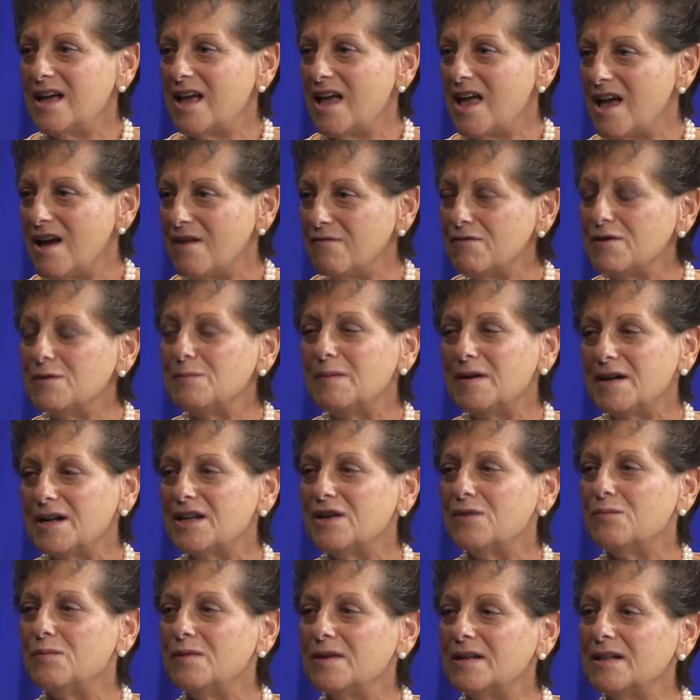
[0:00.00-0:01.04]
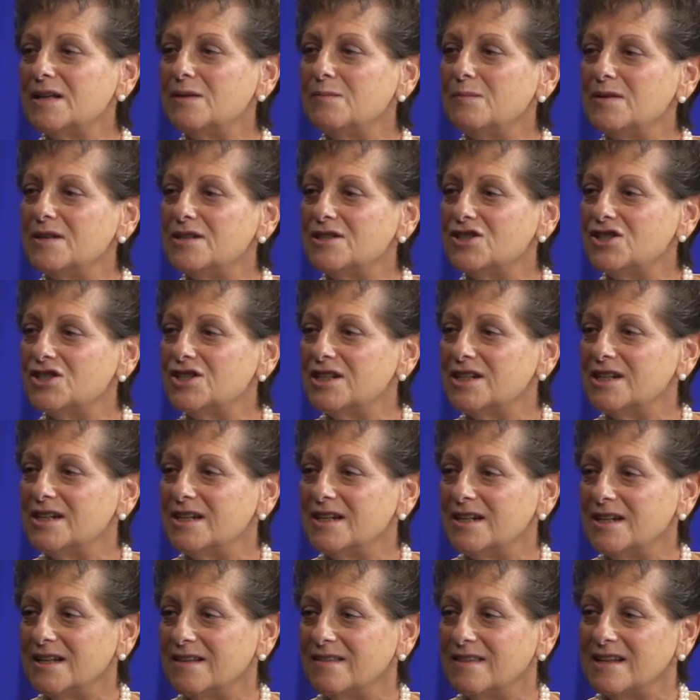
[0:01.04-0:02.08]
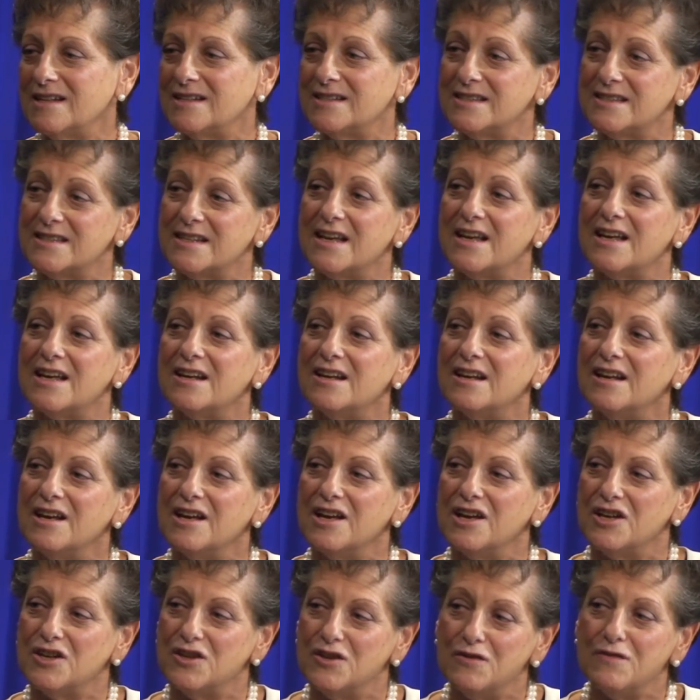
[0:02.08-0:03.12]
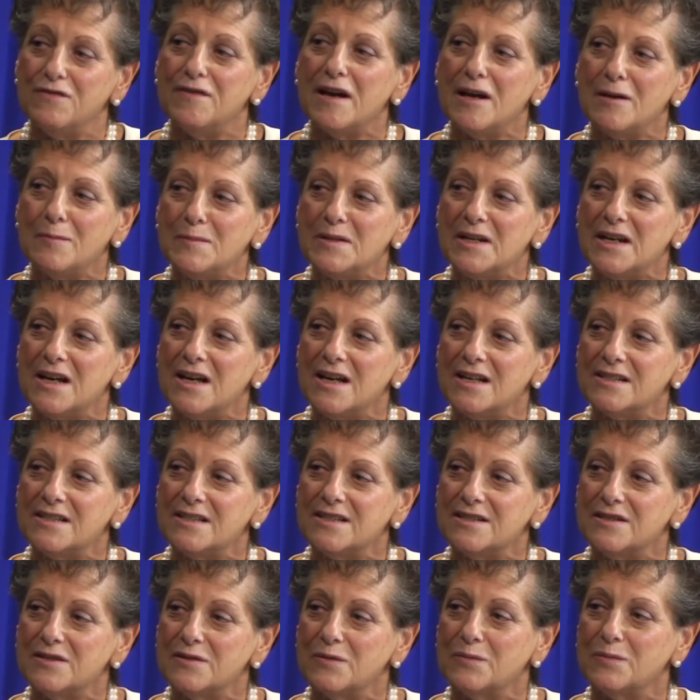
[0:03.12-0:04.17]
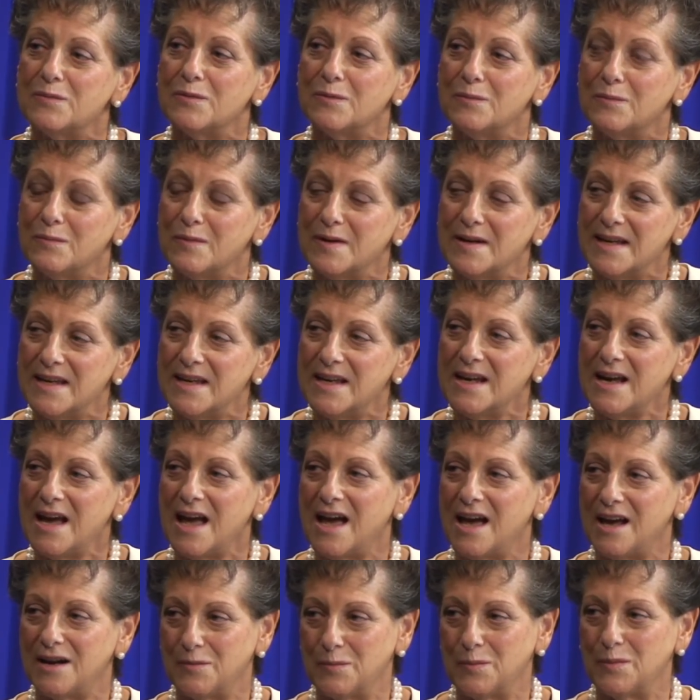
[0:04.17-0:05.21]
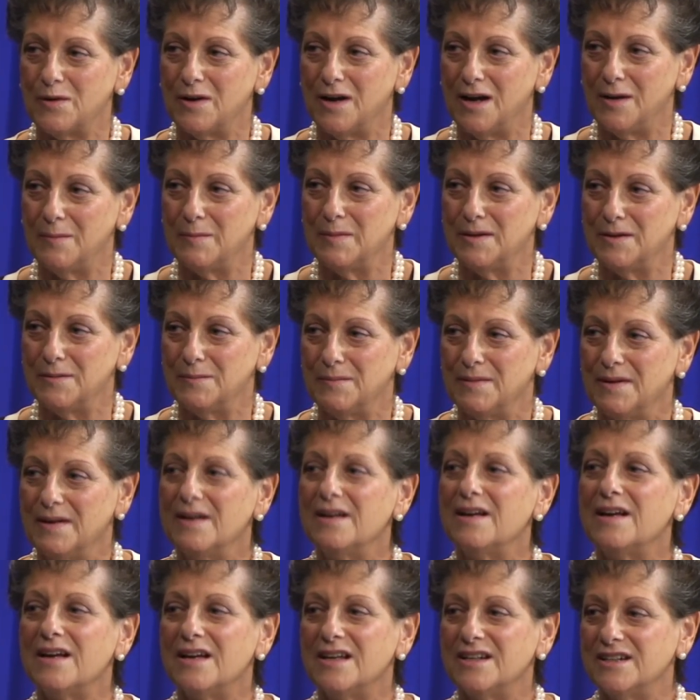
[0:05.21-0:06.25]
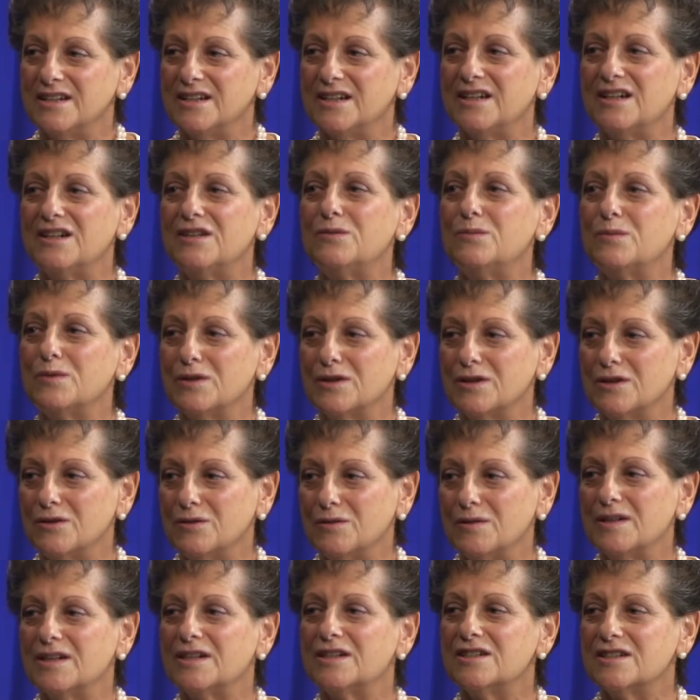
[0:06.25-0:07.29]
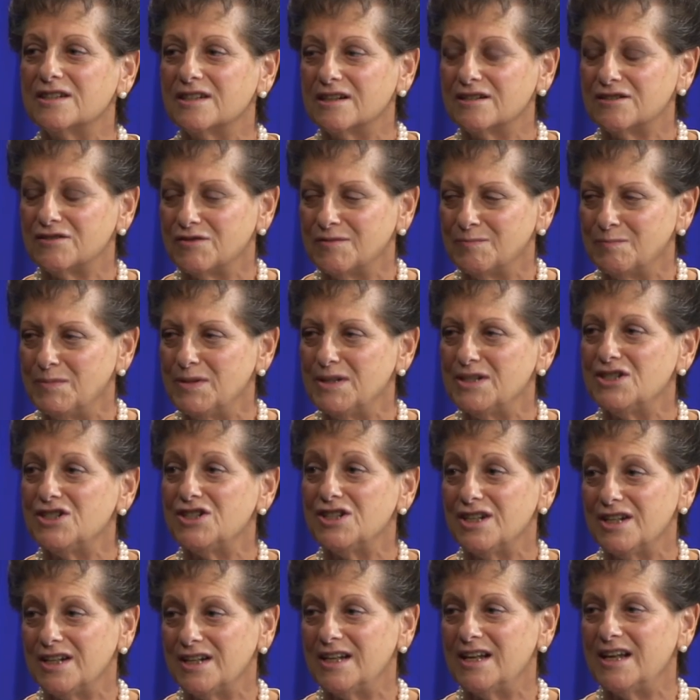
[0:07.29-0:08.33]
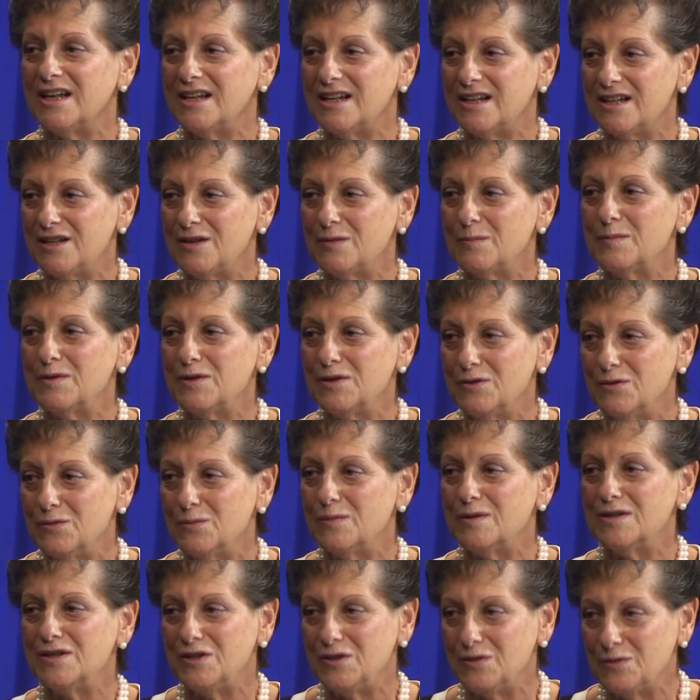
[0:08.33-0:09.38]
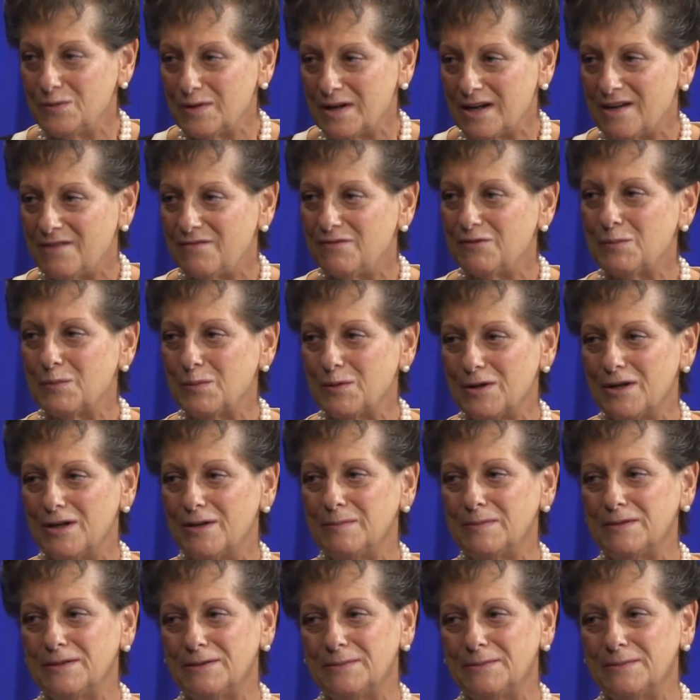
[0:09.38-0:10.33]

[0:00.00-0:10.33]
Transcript: Everybody really pitched in and they said, you've helped us when we had a problem, and now we're going to pitch in and help you when you have a problem.